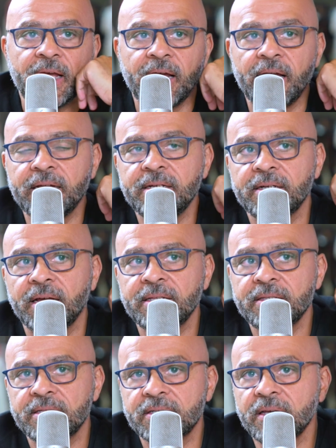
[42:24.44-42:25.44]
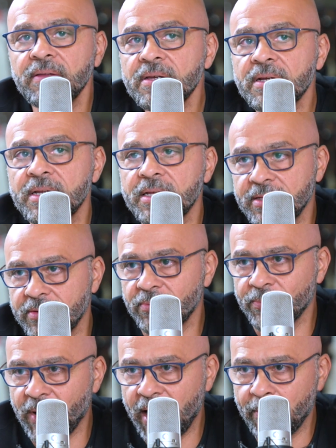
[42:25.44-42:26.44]
and suddenly
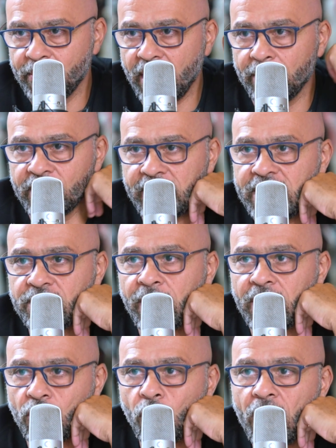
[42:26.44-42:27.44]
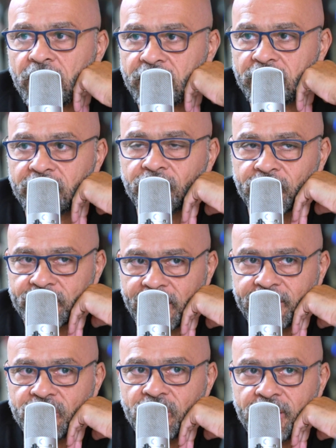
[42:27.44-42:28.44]
upgrade by one was
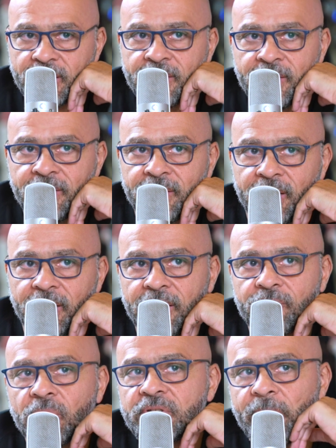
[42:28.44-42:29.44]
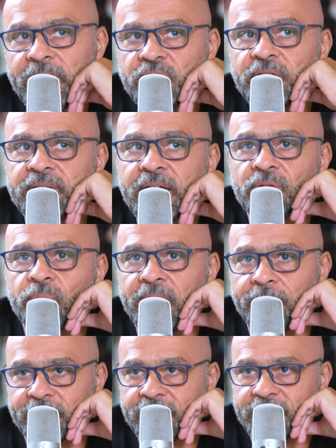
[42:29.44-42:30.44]
actually, it wasn't mentioned that
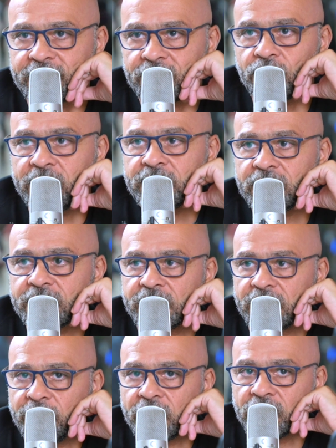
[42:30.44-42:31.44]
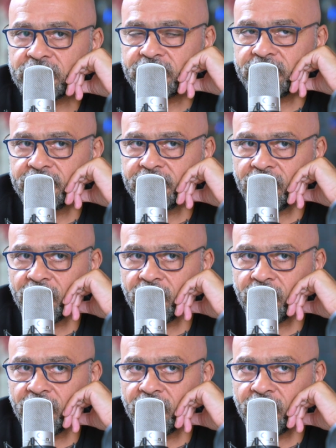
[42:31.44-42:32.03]
way, but it's so interesting because, you